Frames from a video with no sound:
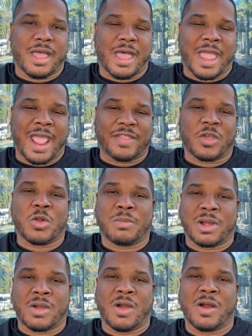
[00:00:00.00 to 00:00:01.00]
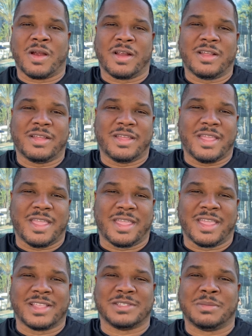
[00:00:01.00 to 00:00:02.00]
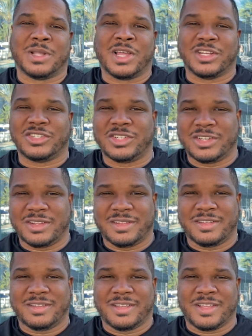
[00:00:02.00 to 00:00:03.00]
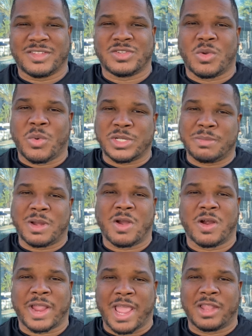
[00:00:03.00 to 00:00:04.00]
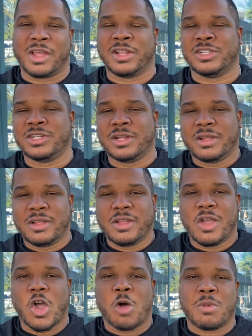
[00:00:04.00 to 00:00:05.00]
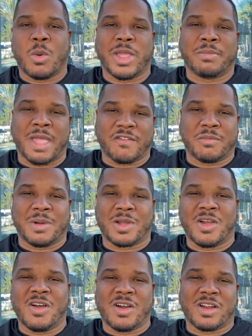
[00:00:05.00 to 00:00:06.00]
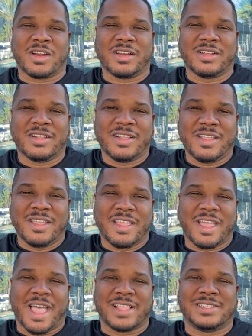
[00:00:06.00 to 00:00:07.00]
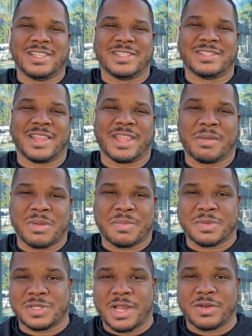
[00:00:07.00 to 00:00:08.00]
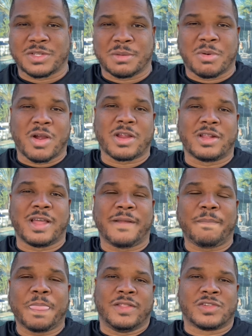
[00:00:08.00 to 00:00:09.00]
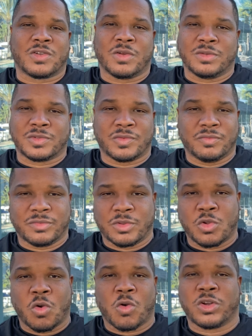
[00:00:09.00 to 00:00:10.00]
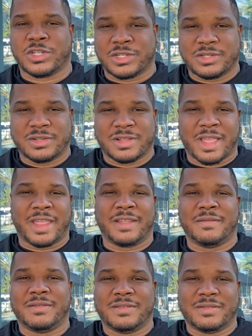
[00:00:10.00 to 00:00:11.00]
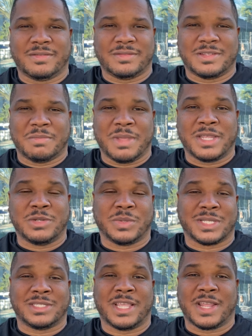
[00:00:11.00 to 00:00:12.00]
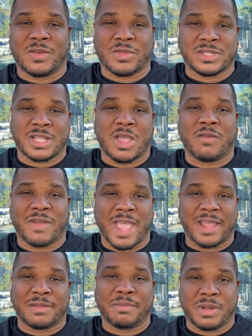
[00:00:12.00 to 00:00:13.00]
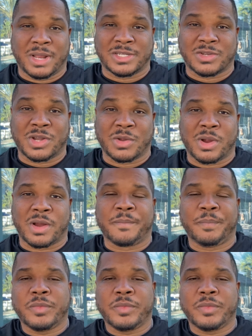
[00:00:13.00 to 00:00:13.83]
I had to go to my car and get some lunch. And so I went to my car, got lunch. On my way back from my car, I see this lady coming up the stairs in the parking lot. This girl's gorgeous. Like, to me, she was a 10 on the scale if I had to place her anywhere.